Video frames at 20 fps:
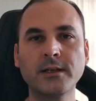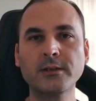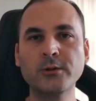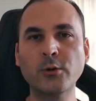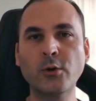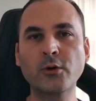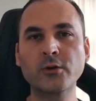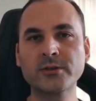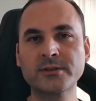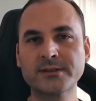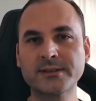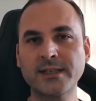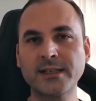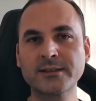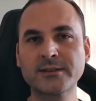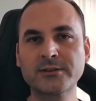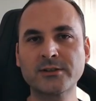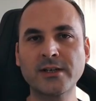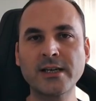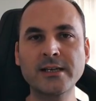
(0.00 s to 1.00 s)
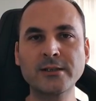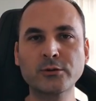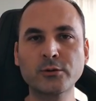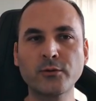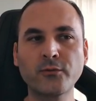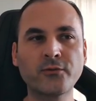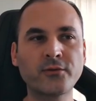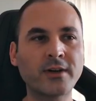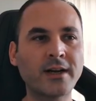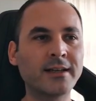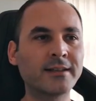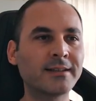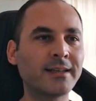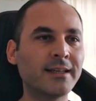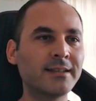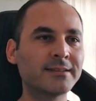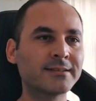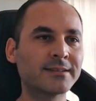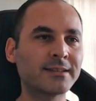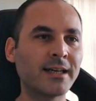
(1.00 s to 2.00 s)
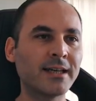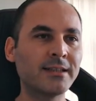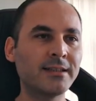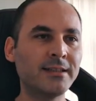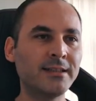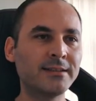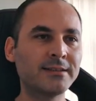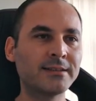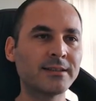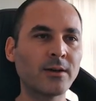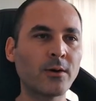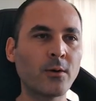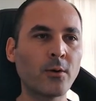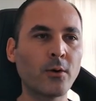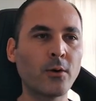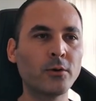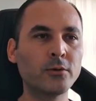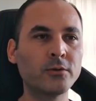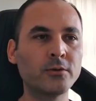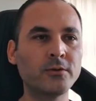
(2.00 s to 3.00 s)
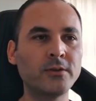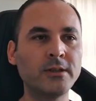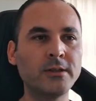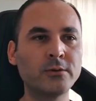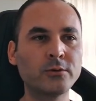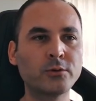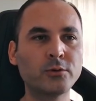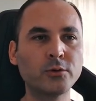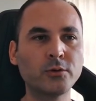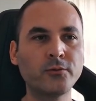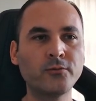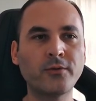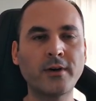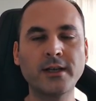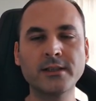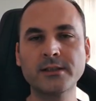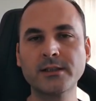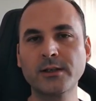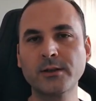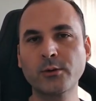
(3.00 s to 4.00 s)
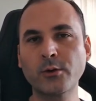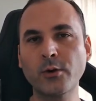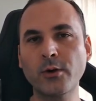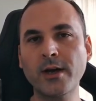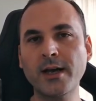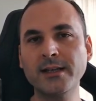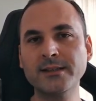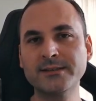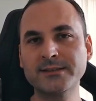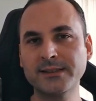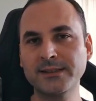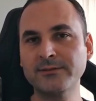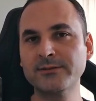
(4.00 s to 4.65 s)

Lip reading: You're stuck trying to Frankenstein it all into one cohesive